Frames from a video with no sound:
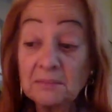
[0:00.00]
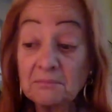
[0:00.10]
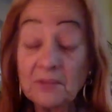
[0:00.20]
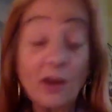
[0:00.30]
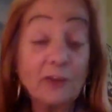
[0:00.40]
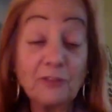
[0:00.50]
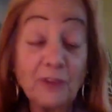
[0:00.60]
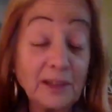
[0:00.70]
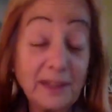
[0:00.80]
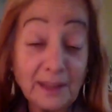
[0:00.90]
not
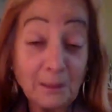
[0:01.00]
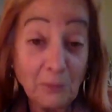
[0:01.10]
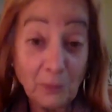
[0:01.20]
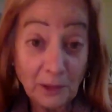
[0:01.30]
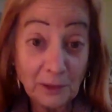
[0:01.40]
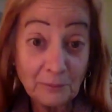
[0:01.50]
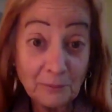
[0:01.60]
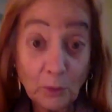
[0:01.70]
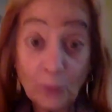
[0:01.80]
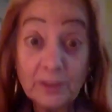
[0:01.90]
fun anymore
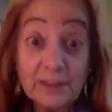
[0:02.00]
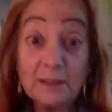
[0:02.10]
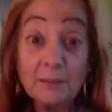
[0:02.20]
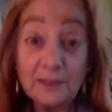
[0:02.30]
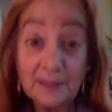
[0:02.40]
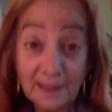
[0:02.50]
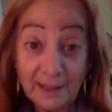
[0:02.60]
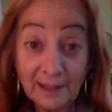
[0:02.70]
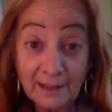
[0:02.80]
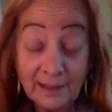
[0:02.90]
or intimidating.